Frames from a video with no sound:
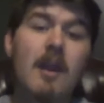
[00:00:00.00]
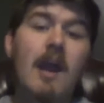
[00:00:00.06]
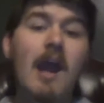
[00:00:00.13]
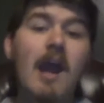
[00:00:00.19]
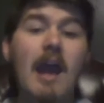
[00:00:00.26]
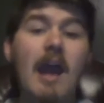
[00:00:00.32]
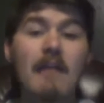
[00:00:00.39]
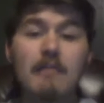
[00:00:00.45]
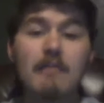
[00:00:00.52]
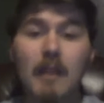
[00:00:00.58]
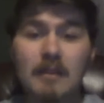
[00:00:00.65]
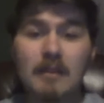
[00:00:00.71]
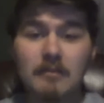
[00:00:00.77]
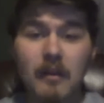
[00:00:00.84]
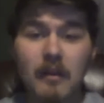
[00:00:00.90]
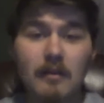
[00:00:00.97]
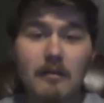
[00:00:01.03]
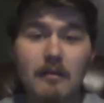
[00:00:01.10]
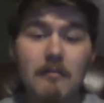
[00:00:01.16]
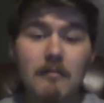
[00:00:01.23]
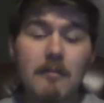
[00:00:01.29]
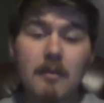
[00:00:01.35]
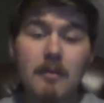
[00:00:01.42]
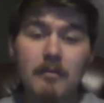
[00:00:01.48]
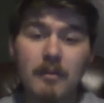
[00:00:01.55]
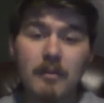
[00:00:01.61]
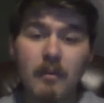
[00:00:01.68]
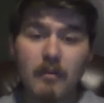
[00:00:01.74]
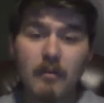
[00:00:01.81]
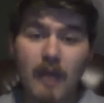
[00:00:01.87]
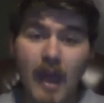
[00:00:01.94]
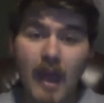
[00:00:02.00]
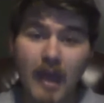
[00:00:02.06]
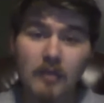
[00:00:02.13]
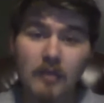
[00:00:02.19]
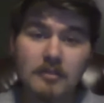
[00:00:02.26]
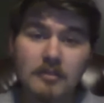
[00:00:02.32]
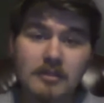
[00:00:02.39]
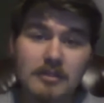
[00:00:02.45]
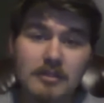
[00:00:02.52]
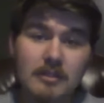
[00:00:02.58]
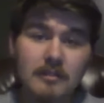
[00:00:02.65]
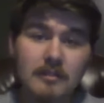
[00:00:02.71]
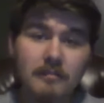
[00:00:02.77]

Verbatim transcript: Everybody's welcome to build their own house.